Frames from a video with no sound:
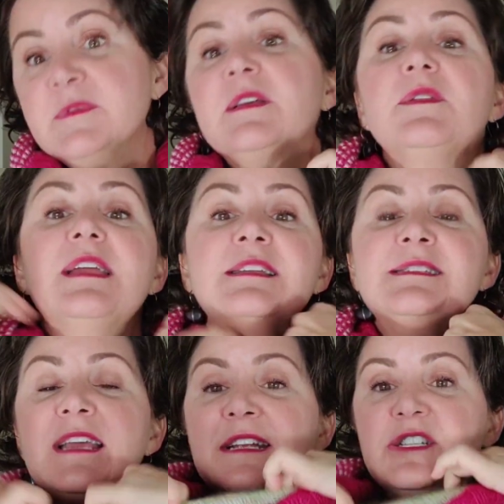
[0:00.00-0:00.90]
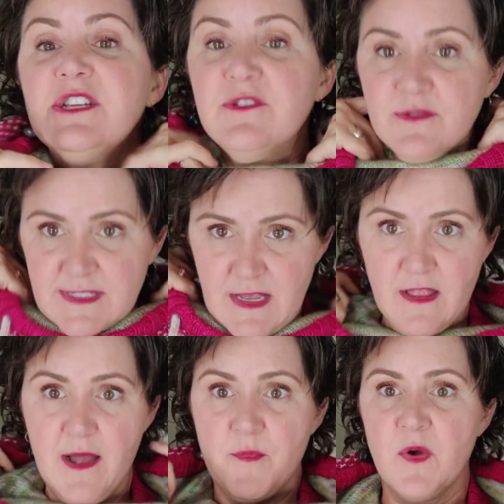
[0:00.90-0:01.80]
So the inside shows a
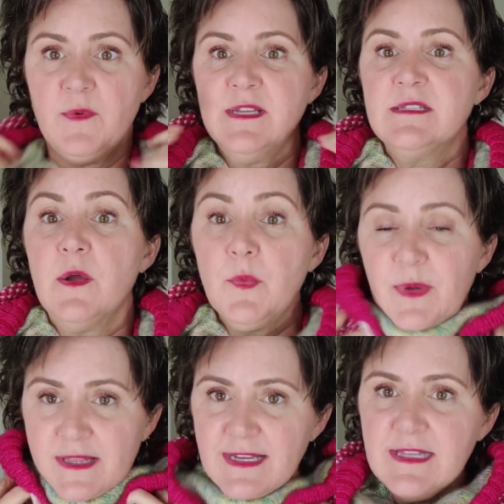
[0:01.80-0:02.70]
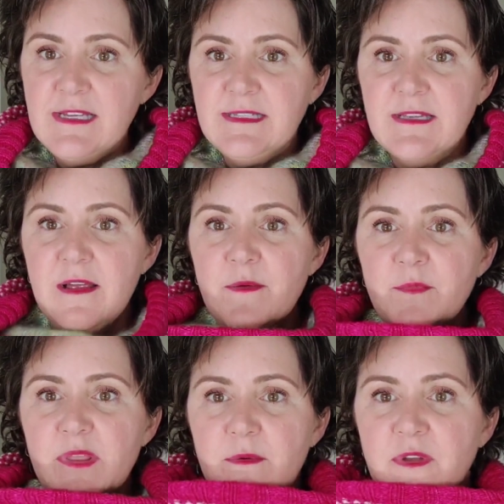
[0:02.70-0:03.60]
lot more when it's open like this,
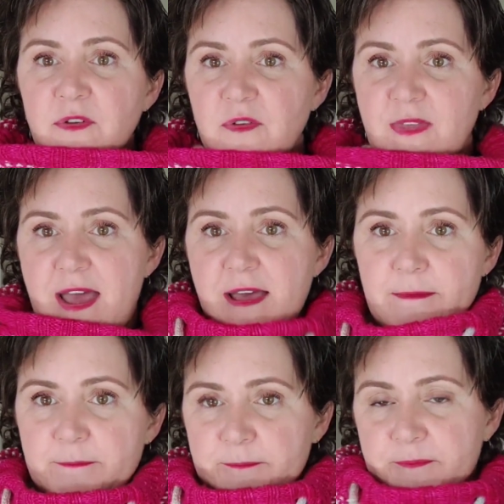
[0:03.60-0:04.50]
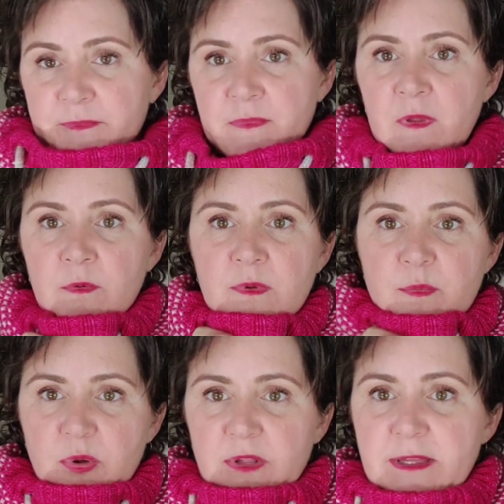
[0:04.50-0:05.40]
but then when you do that, you
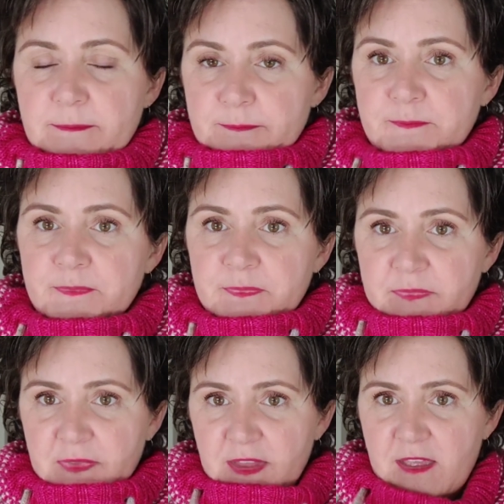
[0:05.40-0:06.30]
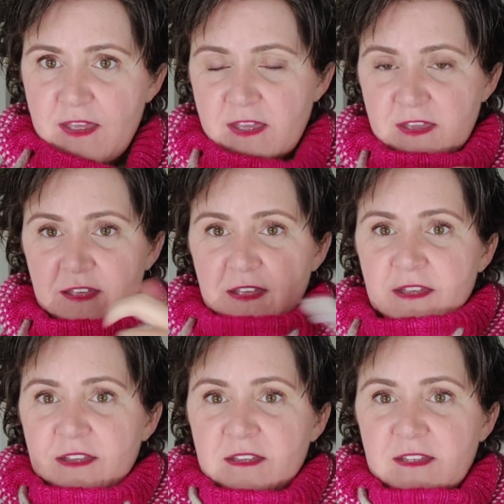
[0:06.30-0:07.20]
pull it,
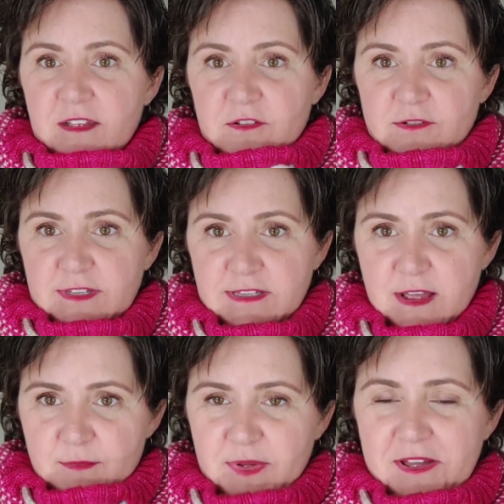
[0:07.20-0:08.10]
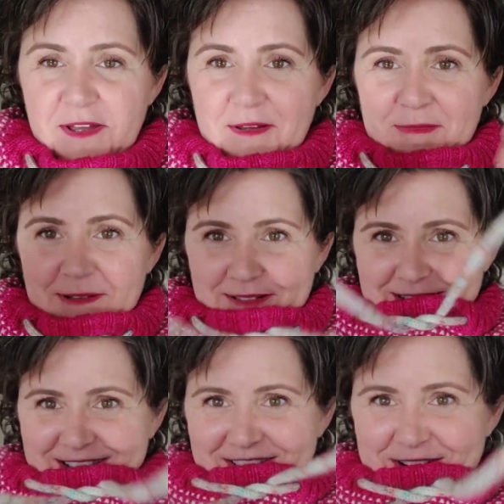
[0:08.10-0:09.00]
it closes up.
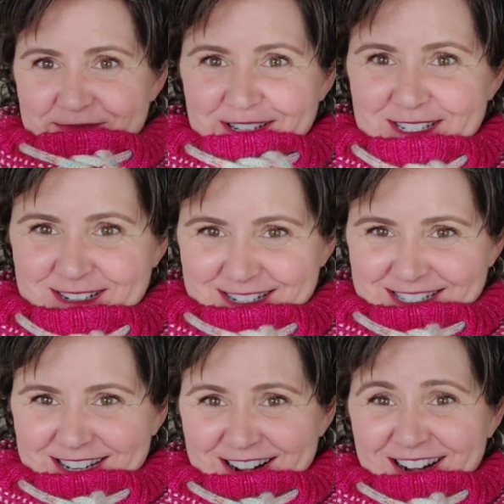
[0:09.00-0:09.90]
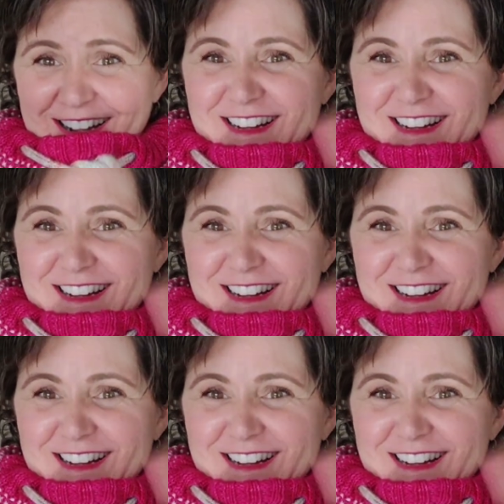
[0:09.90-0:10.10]
Look how long my strings are.